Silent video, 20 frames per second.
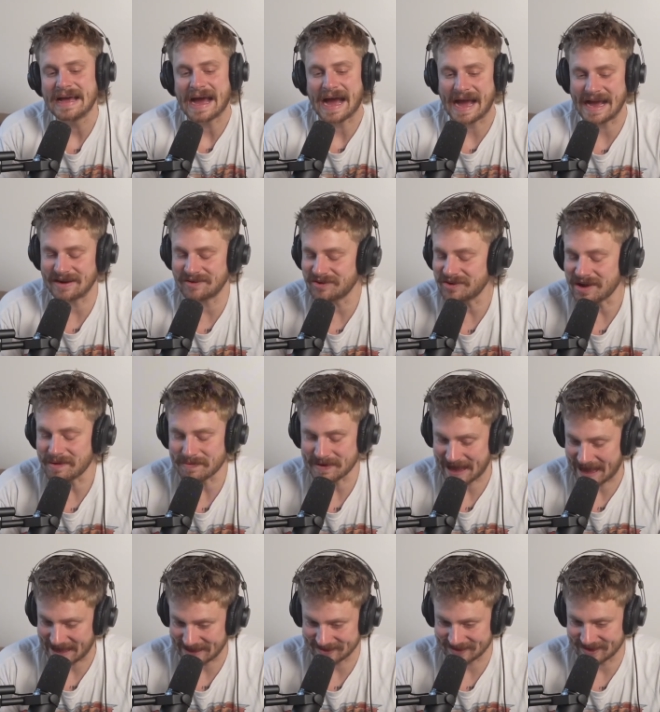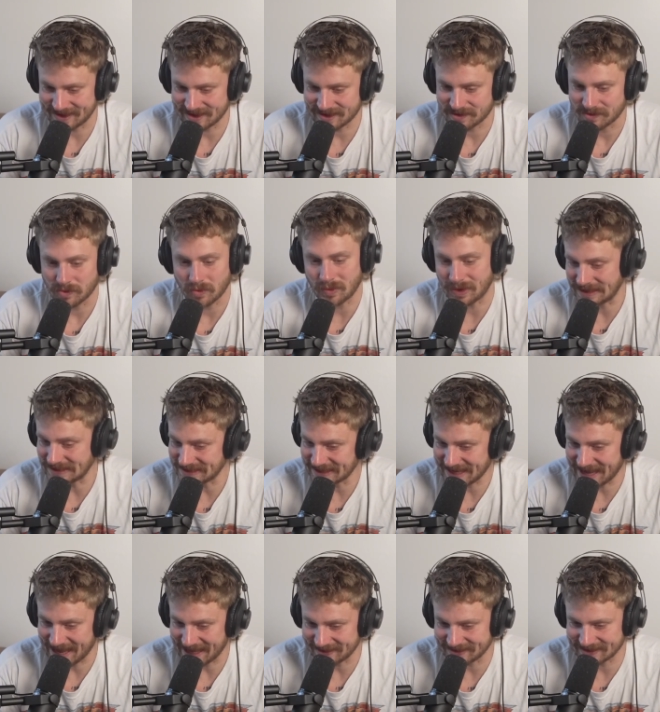I grew up Catholic, went to
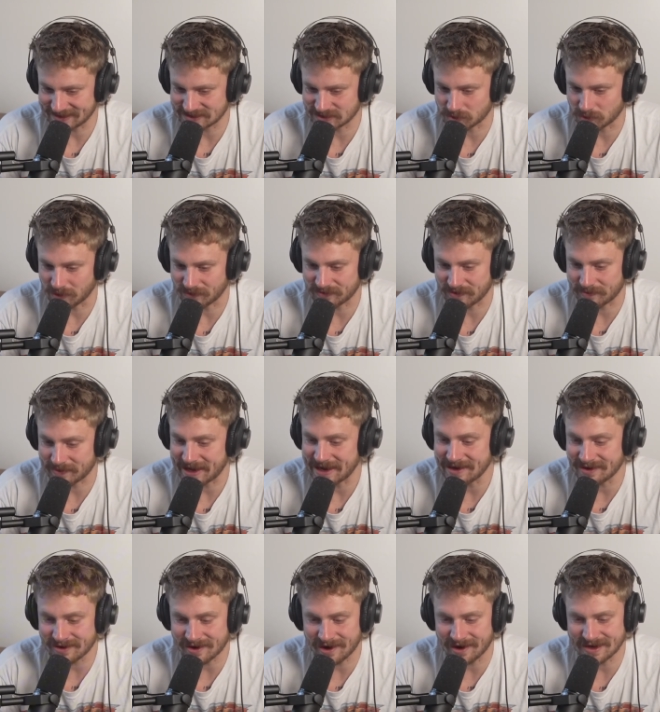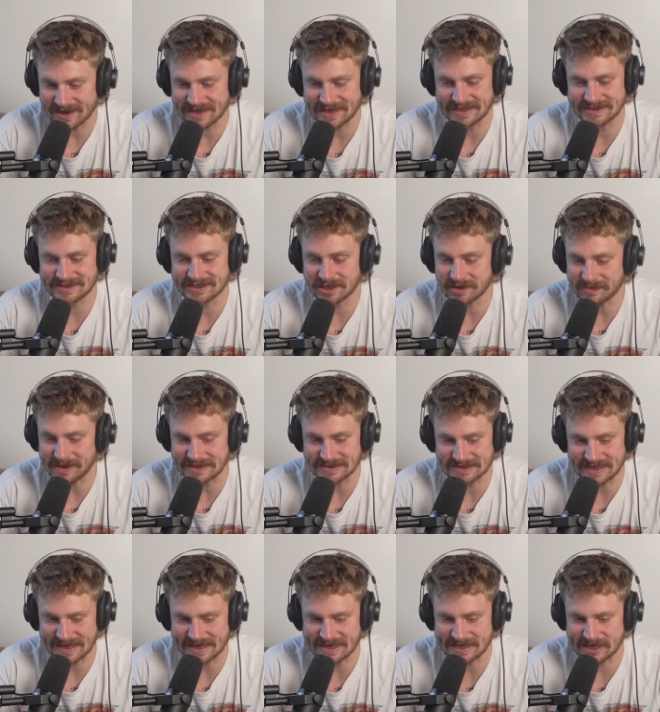Catholic school from kindergarten until my
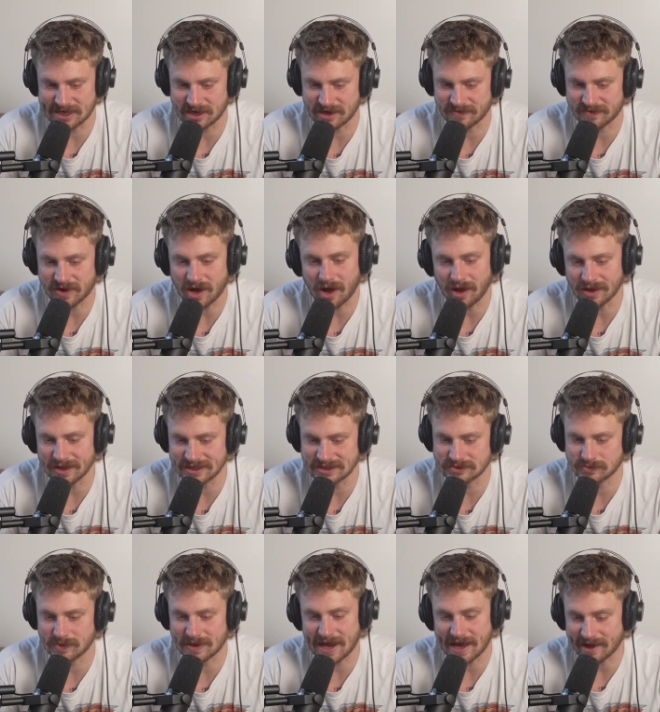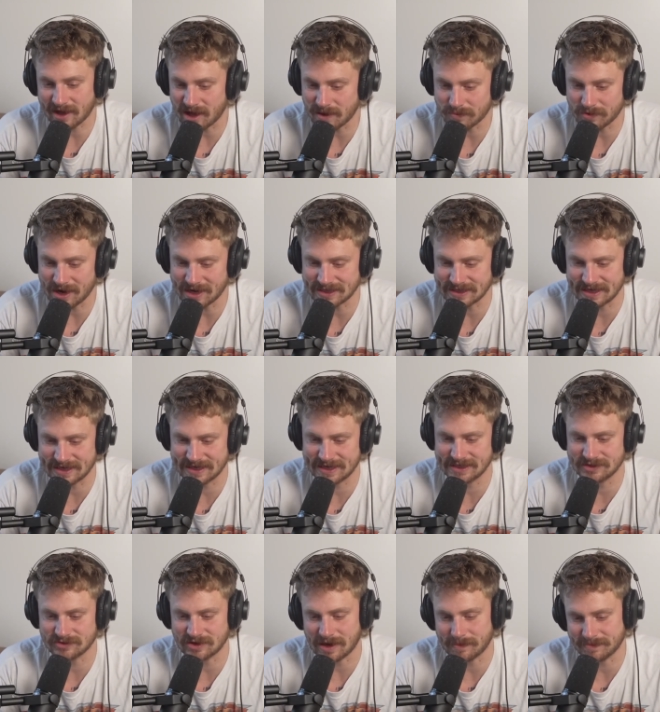second year of college when I got pregnant
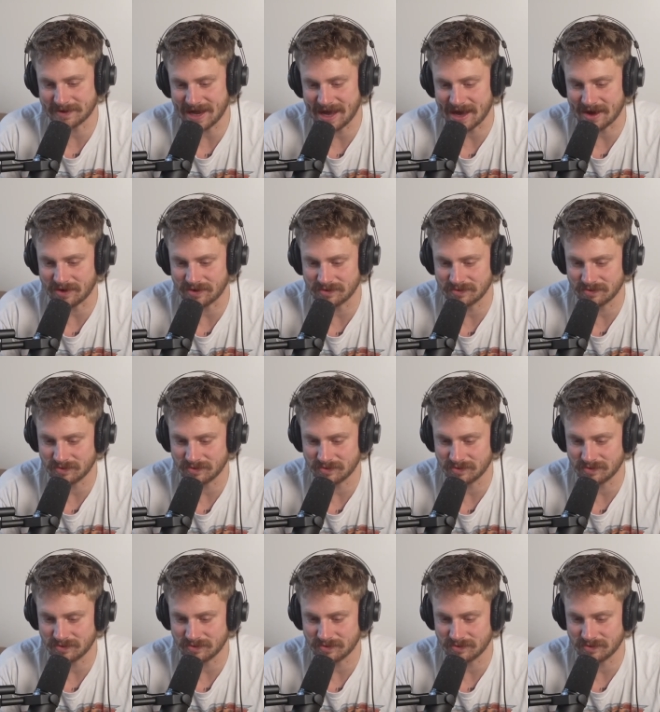and dropped out.